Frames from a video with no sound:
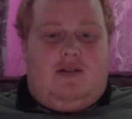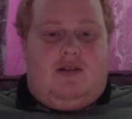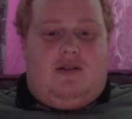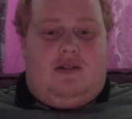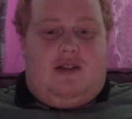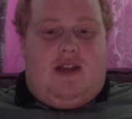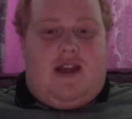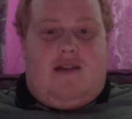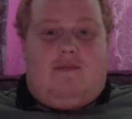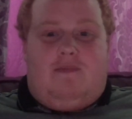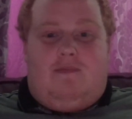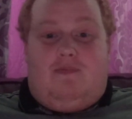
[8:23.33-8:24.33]
Yeah,
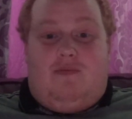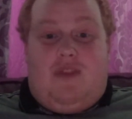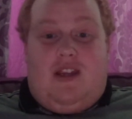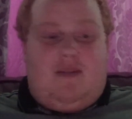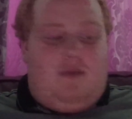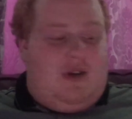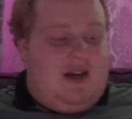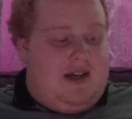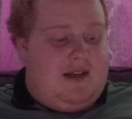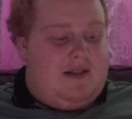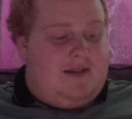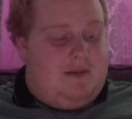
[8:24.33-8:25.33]
it is what it
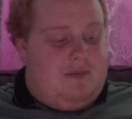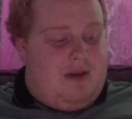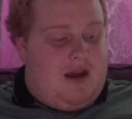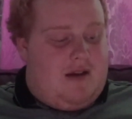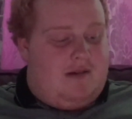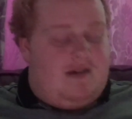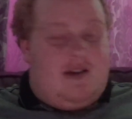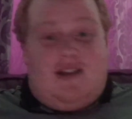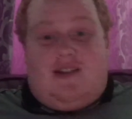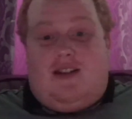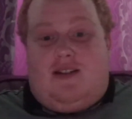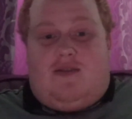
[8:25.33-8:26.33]
is, and I
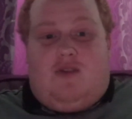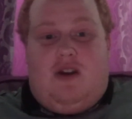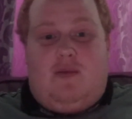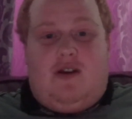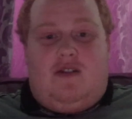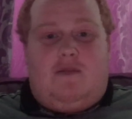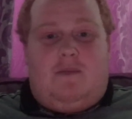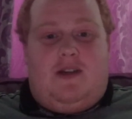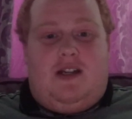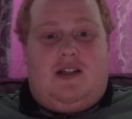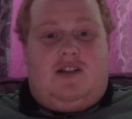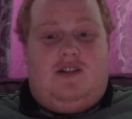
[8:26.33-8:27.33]
said 3-1 in the
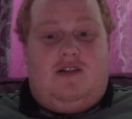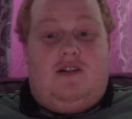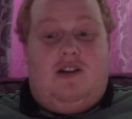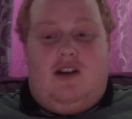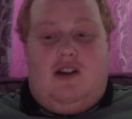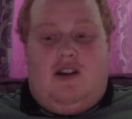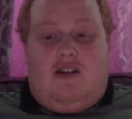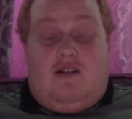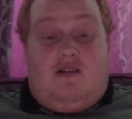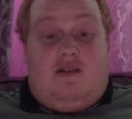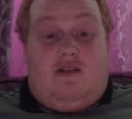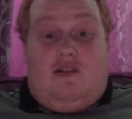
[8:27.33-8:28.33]
prediction.
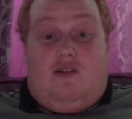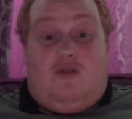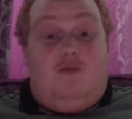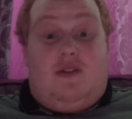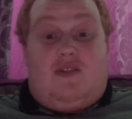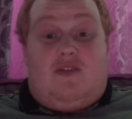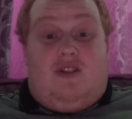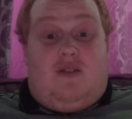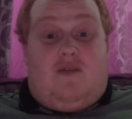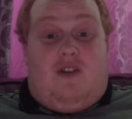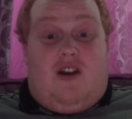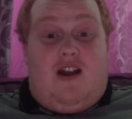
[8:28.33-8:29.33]
Almost got it
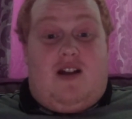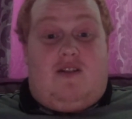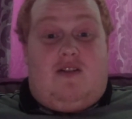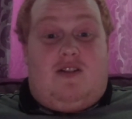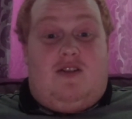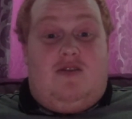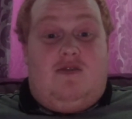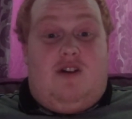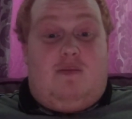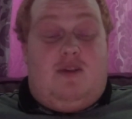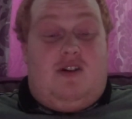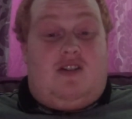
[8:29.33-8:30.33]
right. I got the 2-goal
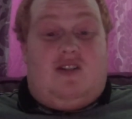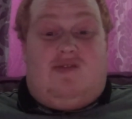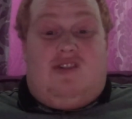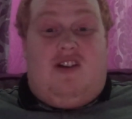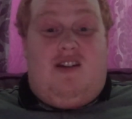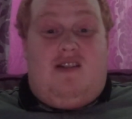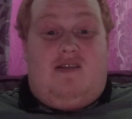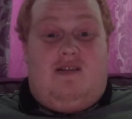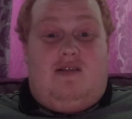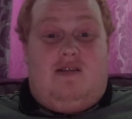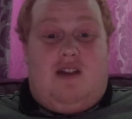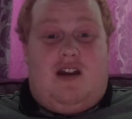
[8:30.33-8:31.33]
margin right.
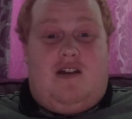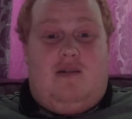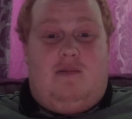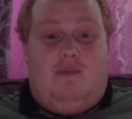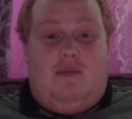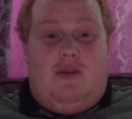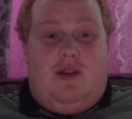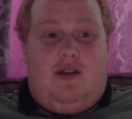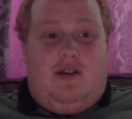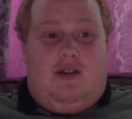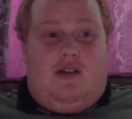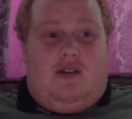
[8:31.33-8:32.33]
My
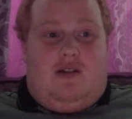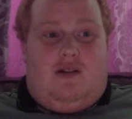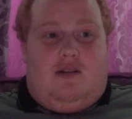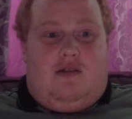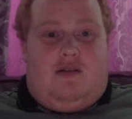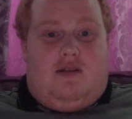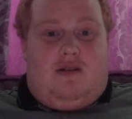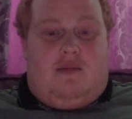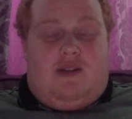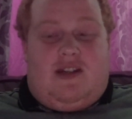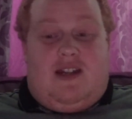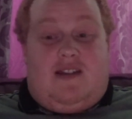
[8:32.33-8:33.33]

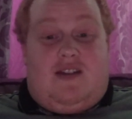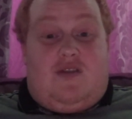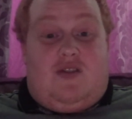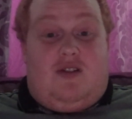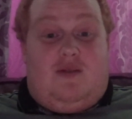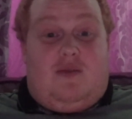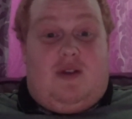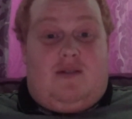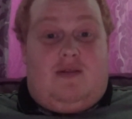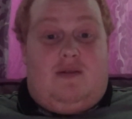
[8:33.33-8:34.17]
dad said 2-1